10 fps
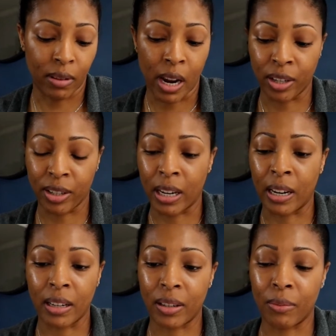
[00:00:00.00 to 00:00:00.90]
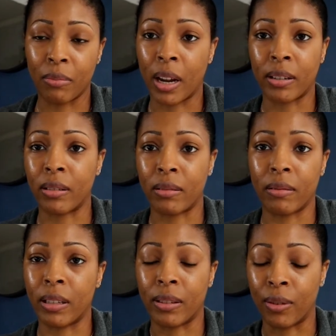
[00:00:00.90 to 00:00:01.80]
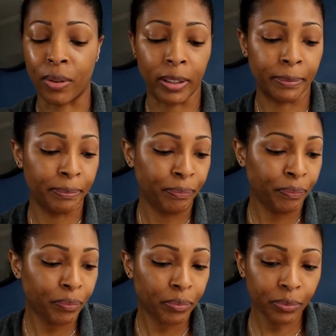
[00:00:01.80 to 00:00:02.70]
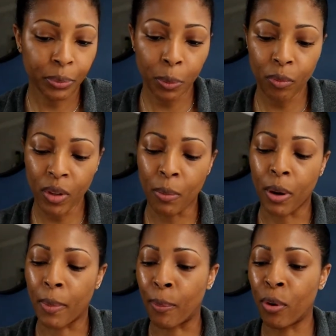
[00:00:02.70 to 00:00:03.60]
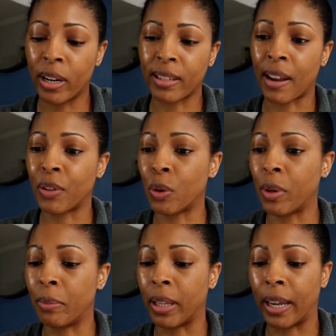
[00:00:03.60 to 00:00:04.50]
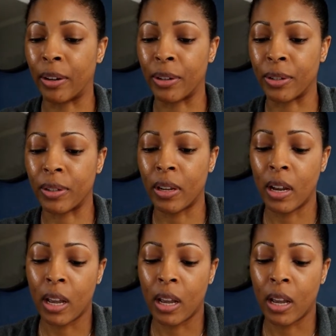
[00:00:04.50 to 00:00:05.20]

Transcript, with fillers: I just need it to, I just, it's annoying. But my point is, I have too many planners